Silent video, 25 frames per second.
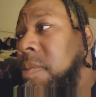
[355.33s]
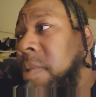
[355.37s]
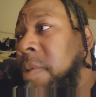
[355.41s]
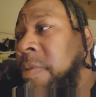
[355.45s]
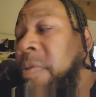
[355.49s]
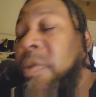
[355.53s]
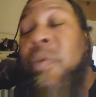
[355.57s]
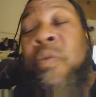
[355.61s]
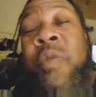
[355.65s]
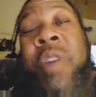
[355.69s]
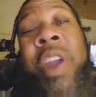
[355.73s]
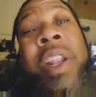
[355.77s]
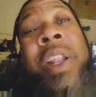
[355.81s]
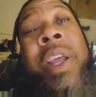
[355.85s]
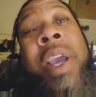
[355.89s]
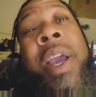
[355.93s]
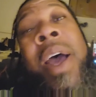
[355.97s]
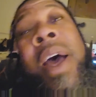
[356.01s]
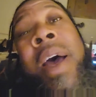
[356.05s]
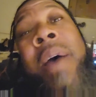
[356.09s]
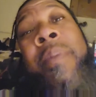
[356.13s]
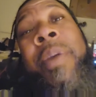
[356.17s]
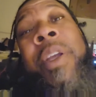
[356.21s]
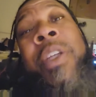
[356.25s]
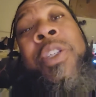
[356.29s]
If you read the
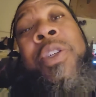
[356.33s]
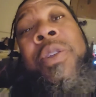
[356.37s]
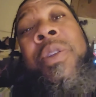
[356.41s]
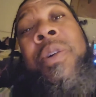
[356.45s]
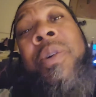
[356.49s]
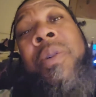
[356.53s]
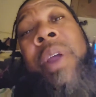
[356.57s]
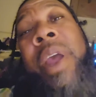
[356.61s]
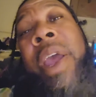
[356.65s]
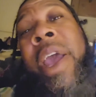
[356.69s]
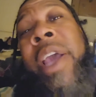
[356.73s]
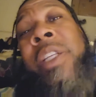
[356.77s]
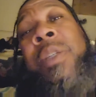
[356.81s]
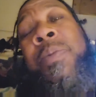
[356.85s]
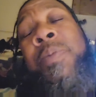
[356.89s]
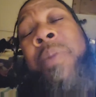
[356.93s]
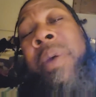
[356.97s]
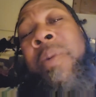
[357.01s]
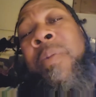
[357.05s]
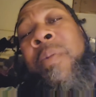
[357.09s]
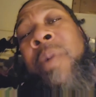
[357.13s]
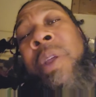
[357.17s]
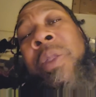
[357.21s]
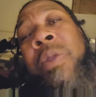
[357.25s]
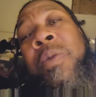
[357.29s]
comics, you know the
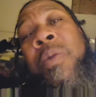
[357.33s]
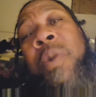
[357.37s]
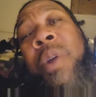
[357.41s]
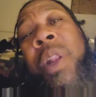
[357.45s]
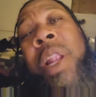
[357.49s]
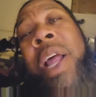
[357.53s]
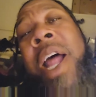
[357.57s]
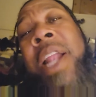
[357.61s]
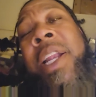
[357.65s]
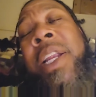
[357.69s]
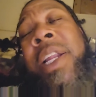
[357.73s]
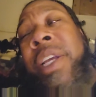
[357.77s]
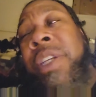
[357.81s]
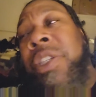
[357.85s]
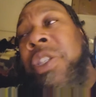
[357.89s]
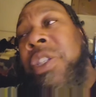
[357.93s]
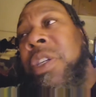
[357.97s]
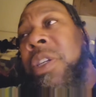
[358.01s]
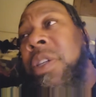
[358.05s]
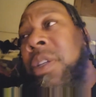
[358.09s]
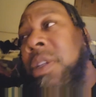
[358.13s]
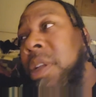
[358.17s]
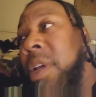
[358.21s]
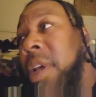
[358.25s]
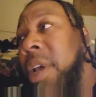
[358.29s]
X-Men went through a lot of that
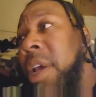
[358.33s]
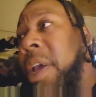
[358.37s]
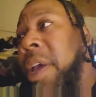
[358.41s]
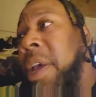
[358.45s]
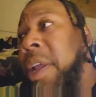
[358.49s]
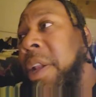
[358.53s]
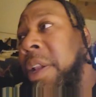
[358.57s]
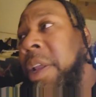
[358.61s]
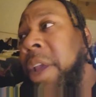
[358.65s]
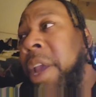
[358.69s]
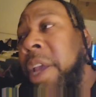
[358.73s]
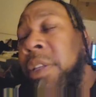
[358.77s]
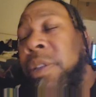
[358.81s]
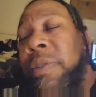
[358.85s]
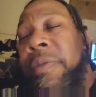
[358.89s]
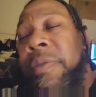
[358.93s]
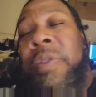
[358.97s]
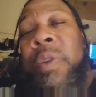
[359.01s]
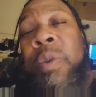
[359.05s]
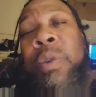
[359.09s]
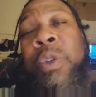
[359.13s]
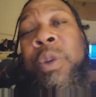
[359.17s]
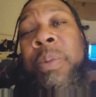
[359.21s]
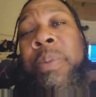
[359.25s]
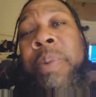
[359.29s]
shit. Days of
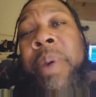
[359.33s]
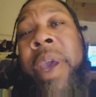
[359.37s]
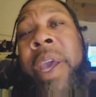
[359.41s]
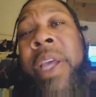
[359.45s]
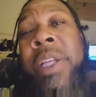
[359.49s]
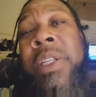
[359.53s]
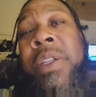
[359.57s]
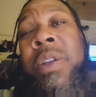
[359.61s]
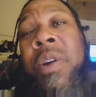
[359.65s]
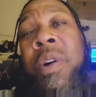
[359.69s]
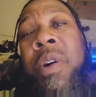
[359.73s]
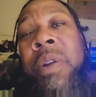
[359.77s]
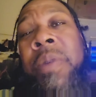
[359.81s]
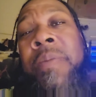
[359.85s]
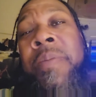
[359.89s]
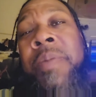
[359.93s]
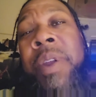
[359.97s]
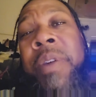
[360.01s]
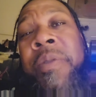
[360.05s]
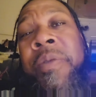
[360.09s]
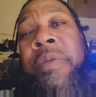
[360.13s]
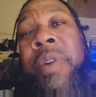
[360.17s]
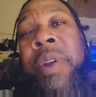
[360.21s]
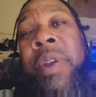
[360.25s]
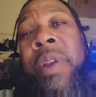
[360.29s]
Future Past and all them
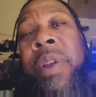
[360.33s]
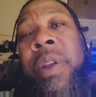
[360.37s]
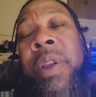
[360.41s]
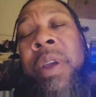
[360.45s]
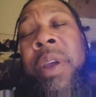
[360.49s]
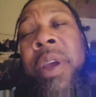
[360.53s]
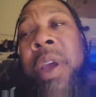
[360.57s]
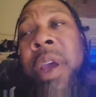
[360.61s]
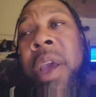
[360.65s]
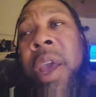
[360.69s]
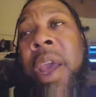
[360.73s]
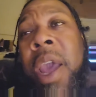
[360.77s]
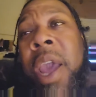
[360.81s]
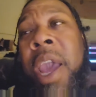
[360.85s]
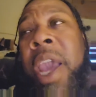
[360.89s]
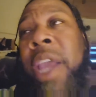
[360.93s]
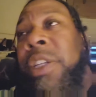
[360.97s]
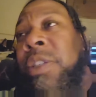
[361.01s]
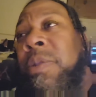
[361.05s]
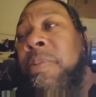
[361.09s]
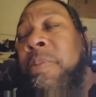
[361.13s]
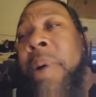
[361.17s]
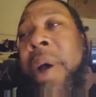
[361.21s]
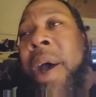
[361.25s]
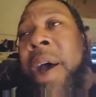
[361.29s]
different
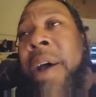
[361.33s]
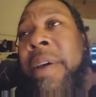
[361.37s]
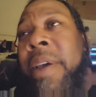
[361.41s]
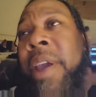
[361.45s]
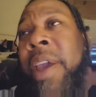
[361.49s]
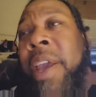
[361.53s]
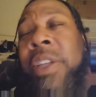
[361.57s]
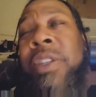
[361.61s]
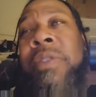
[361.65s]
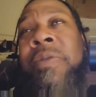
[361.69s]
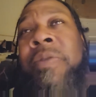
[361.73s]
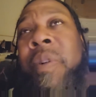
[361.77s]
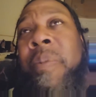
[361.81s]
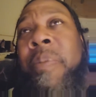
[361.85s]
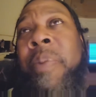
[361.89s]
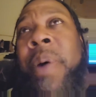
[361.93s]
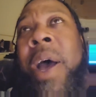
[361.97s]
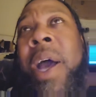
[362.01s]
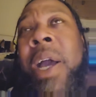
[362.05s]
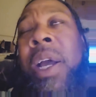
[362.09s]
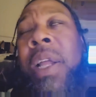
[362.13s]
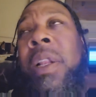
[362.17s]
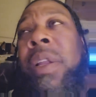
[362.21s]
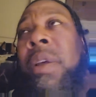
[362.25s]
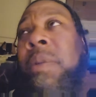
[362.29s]
Age of
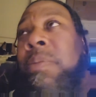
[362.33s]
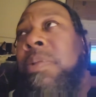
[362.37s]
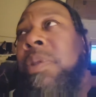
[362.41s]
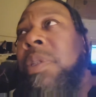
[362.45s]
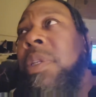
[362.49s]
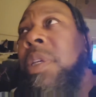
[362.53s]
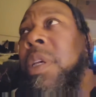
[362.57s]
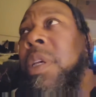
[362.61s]
Apocalypse